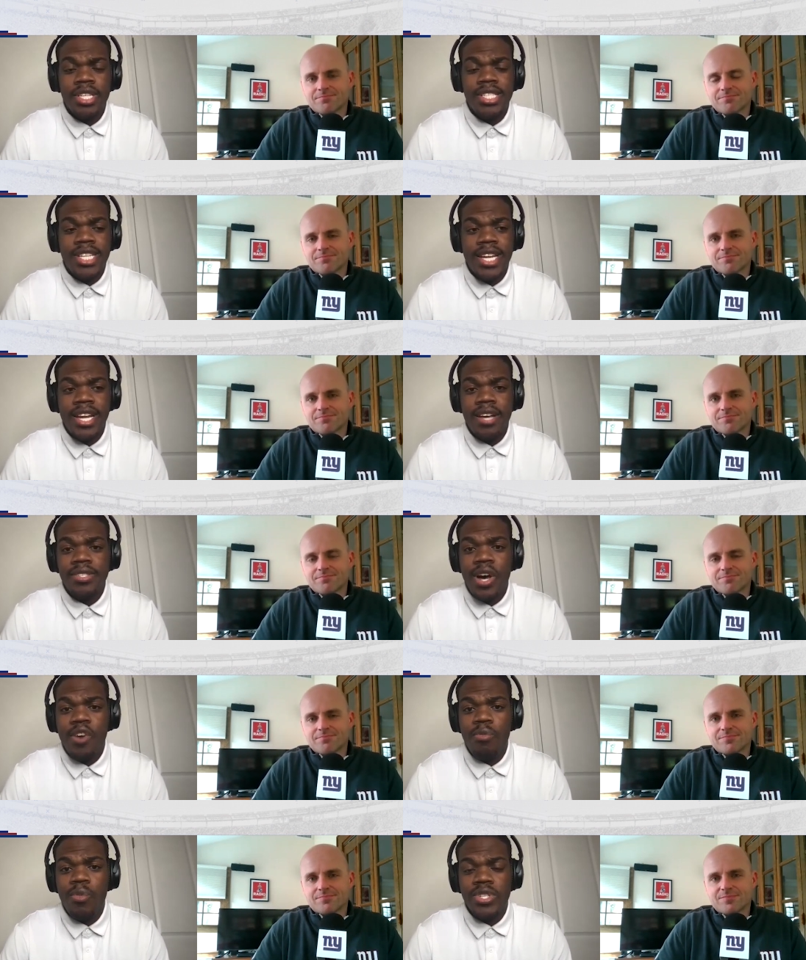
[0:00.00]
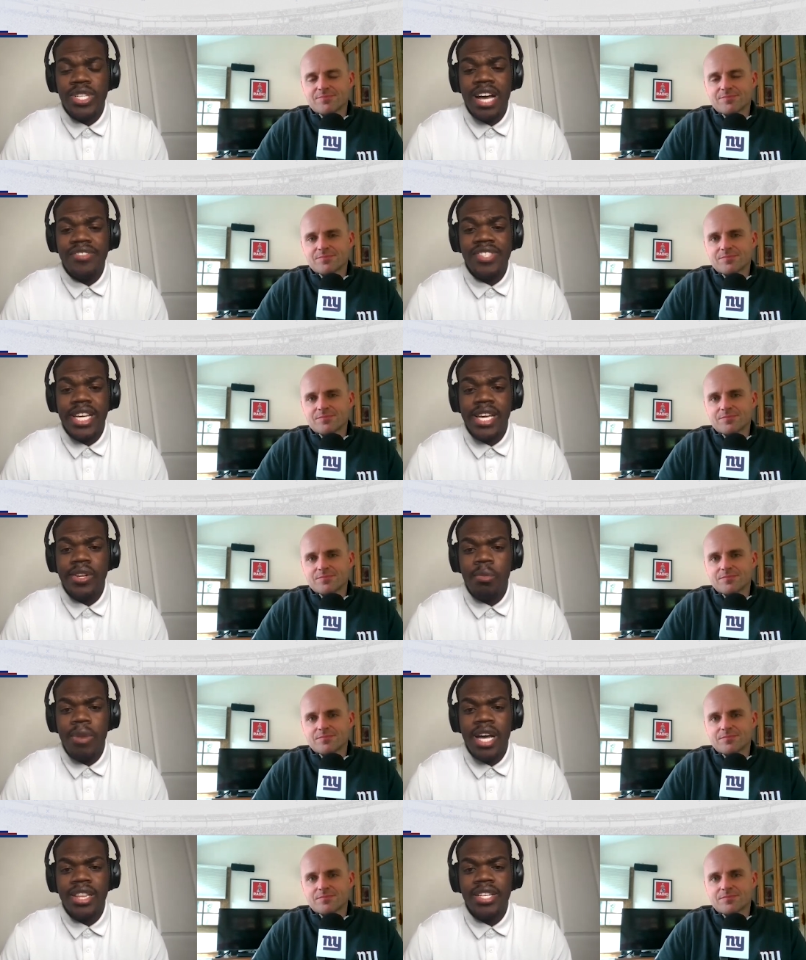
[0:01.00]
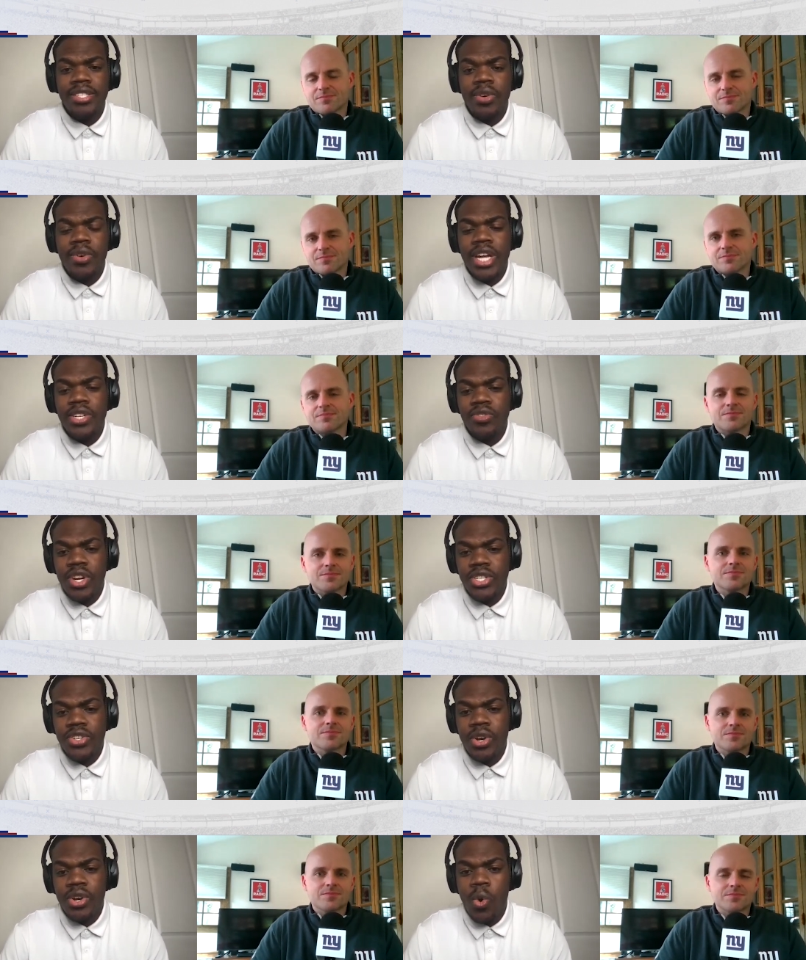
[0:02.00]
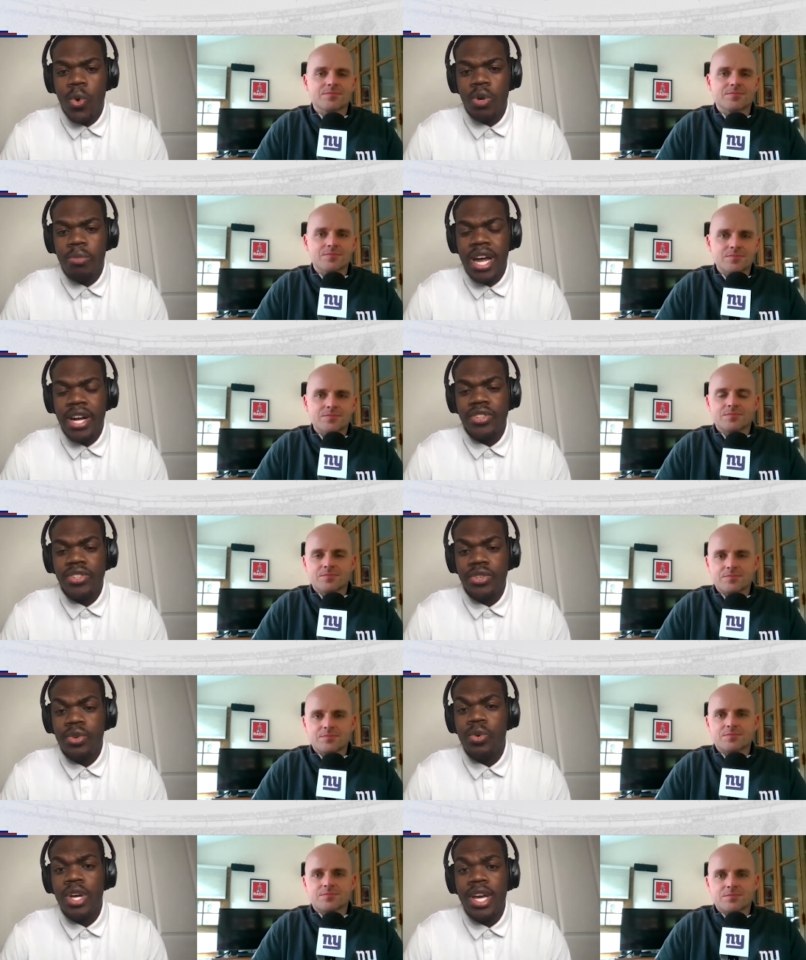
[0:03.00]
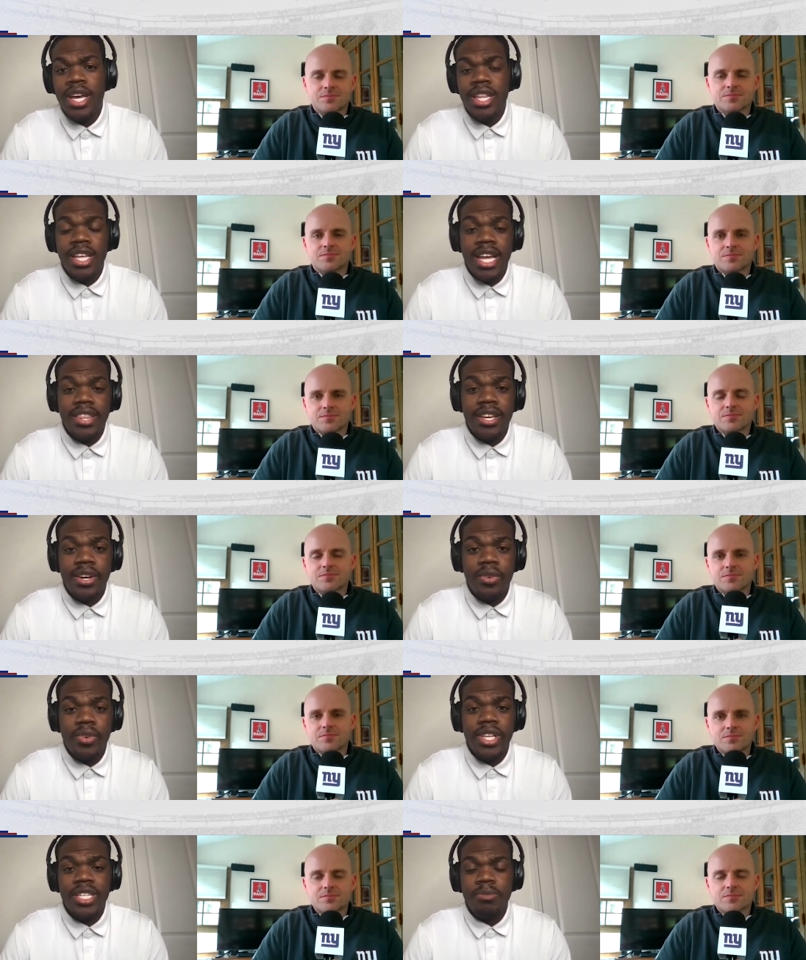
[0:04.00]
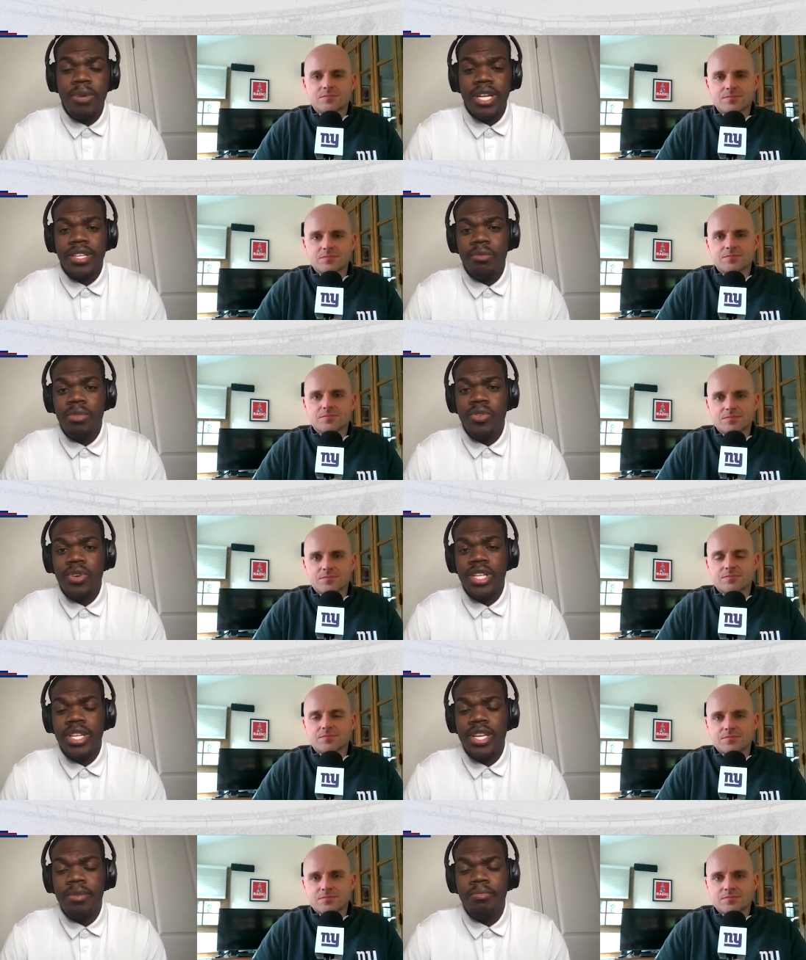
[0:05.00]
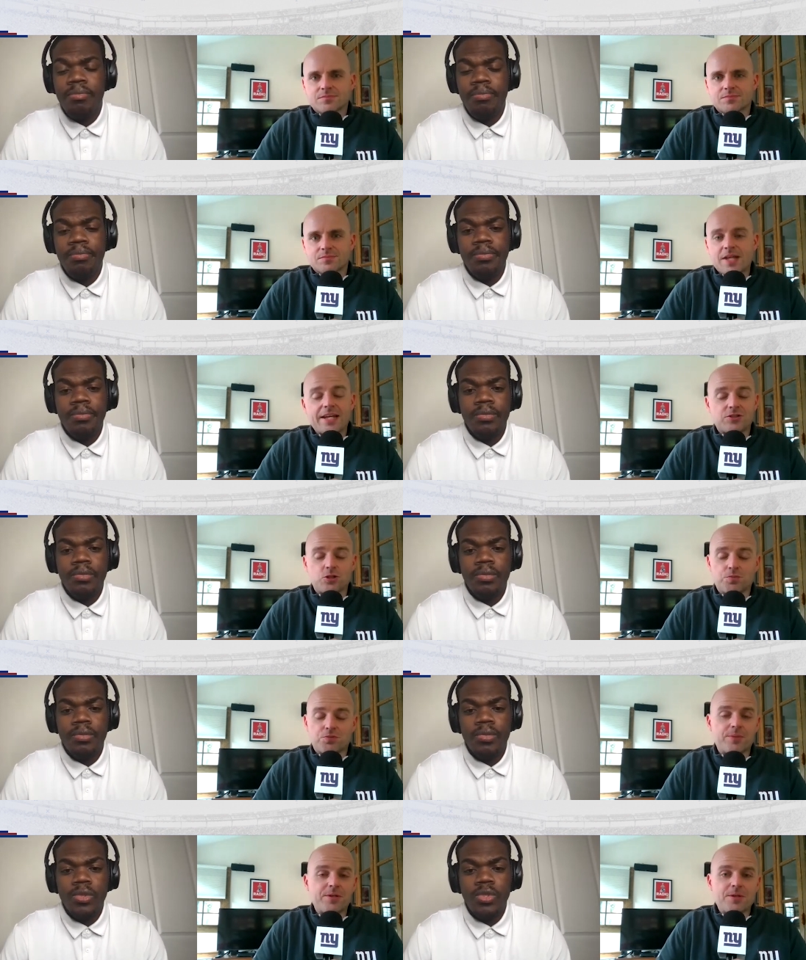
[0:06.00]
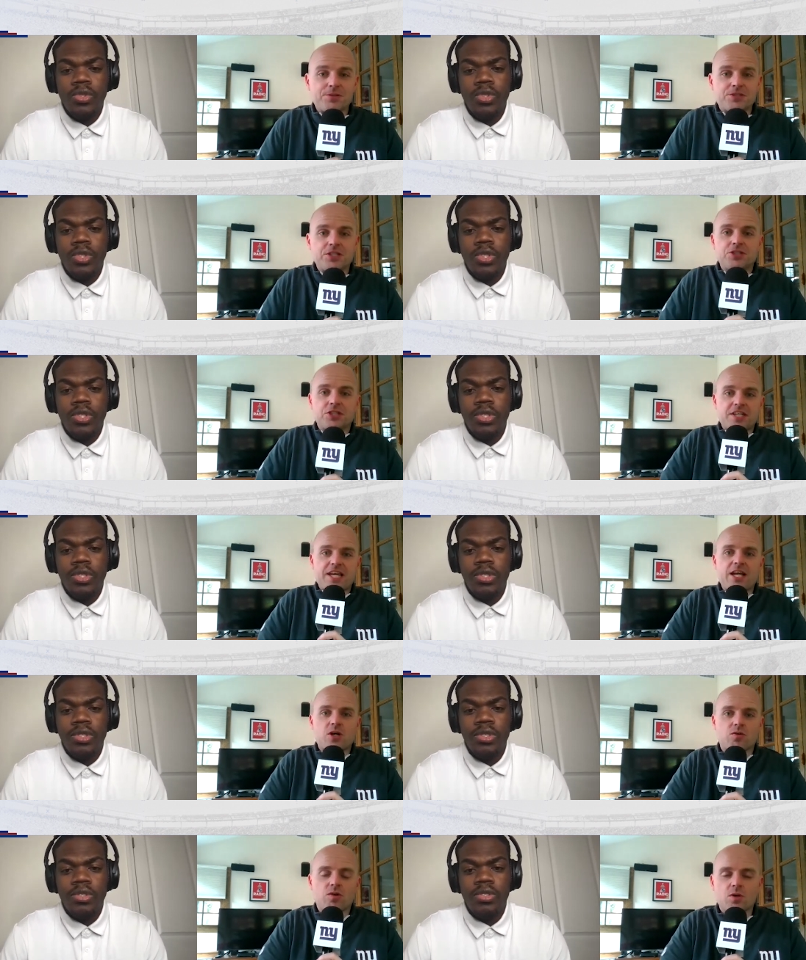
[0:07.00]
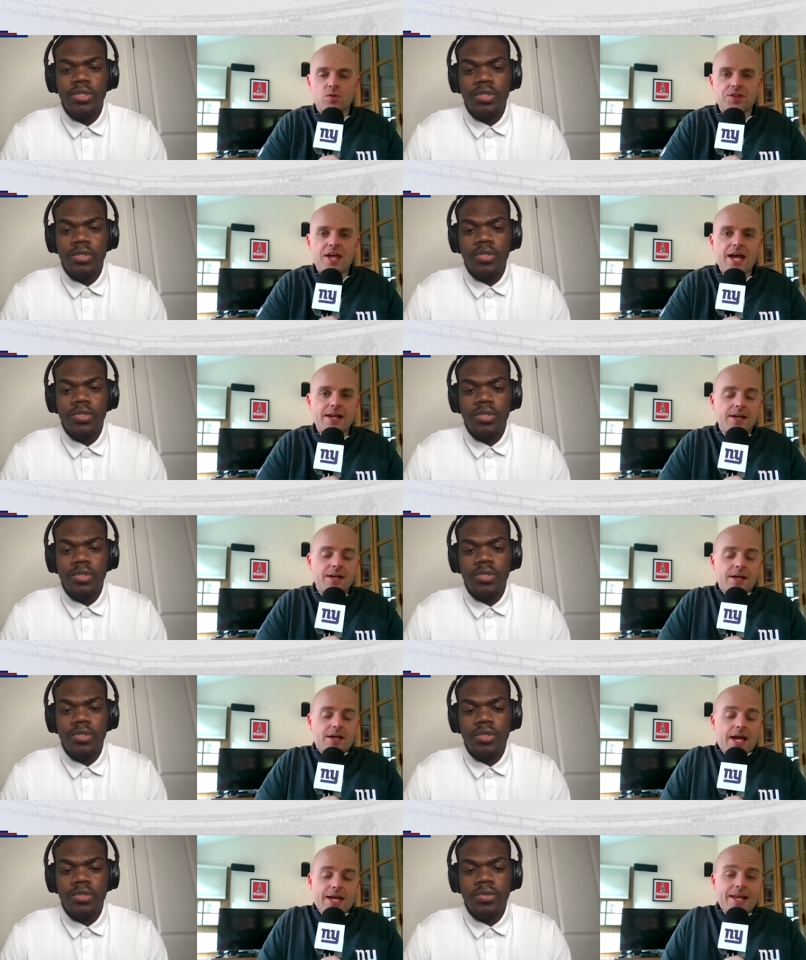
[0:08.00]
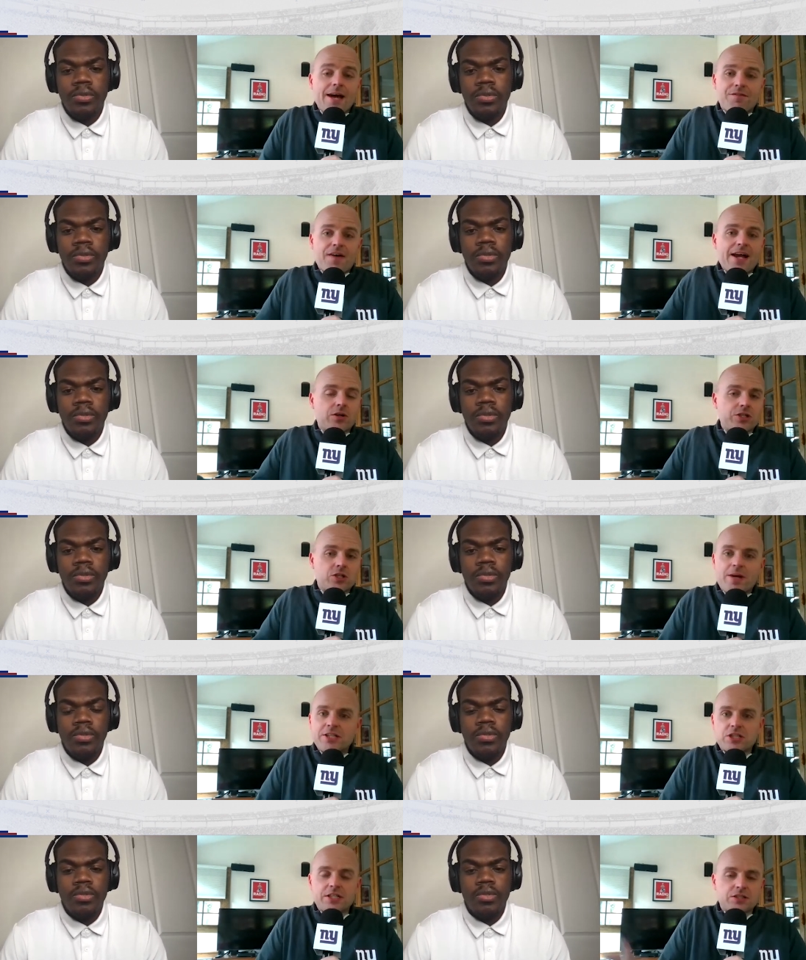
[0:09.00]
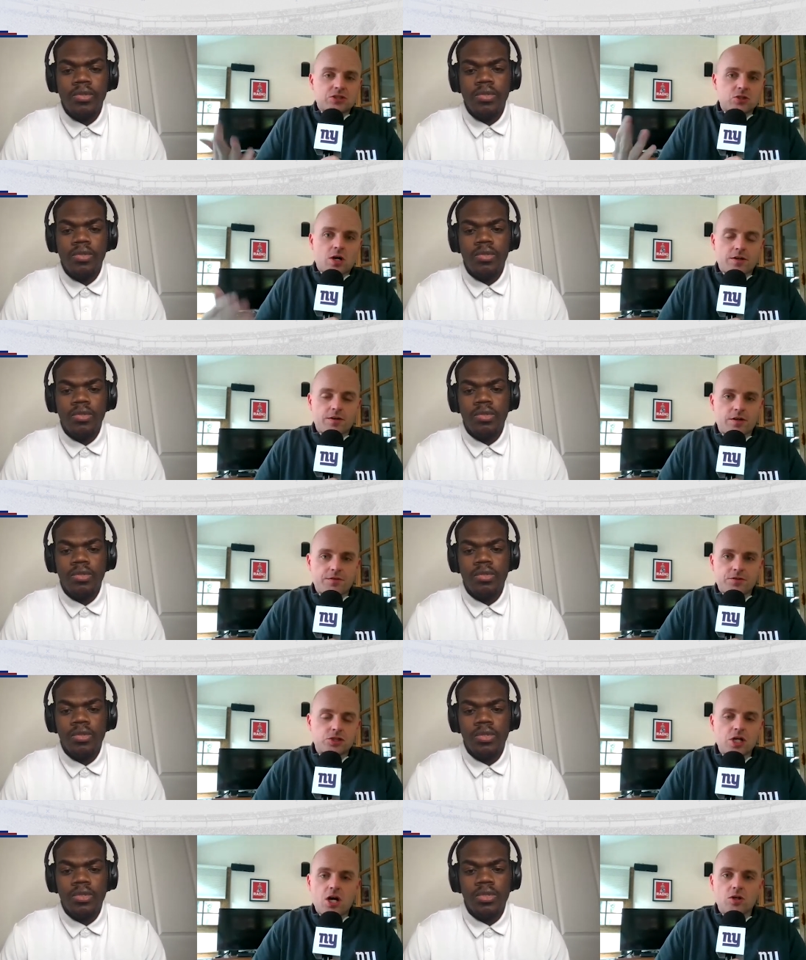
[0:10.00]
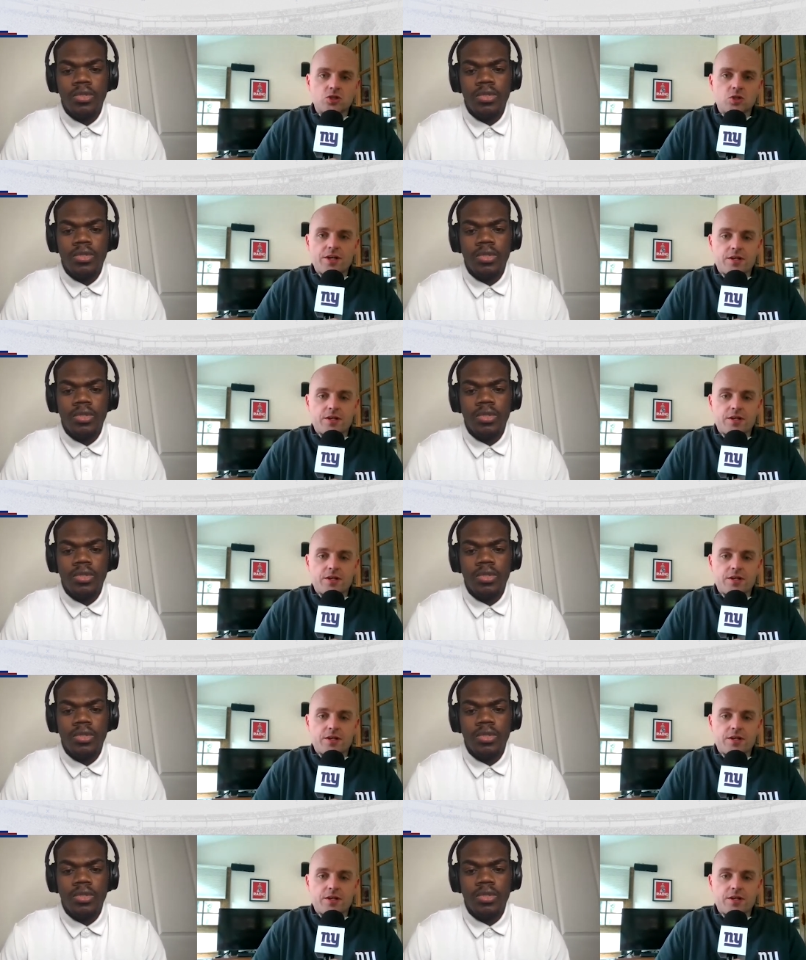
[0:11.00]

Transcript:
Speaker 1: the standout sophomores that I've seen on my list. So edge rusher and cornerback are two that I think are really expected to be really
Speaker 2: deep. Hey, two premium positions. Can't go wrong with that. And now, finally, you mentioned at the start of, of the show, so I,